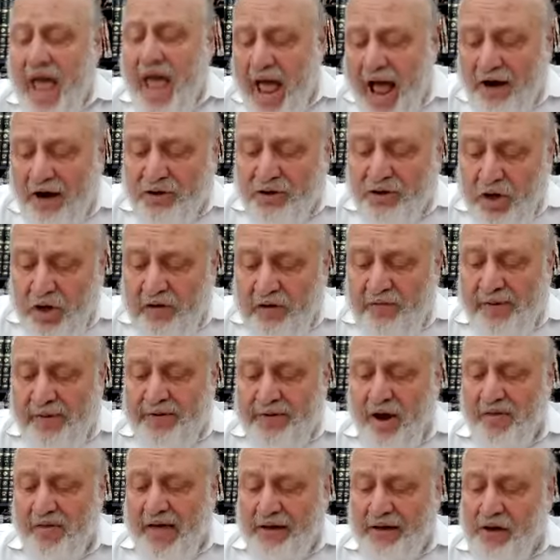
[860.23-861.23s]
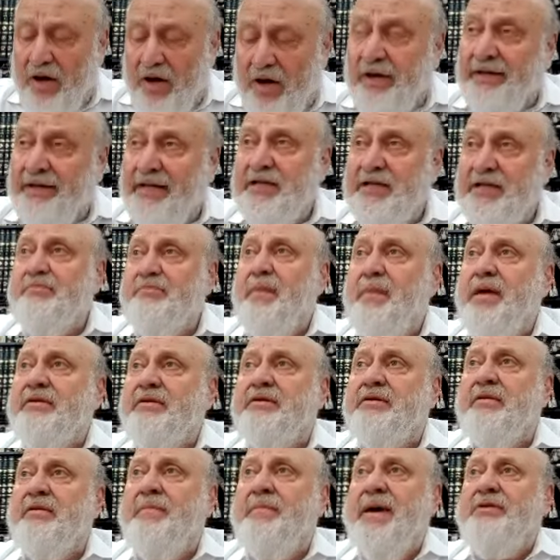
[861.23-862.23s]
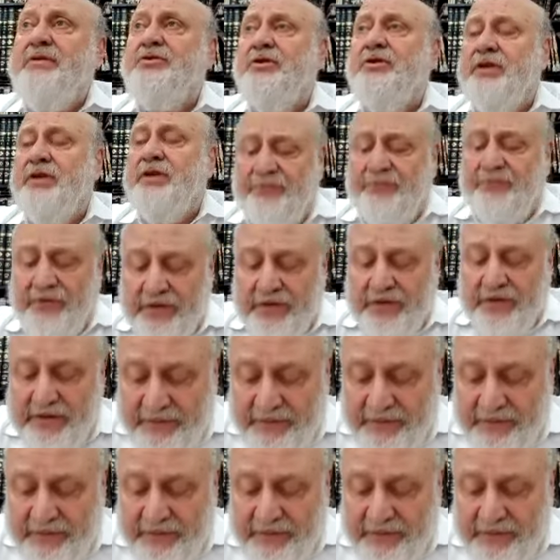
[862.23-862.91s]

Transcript: I'll show you from another halacha that there's a major difference.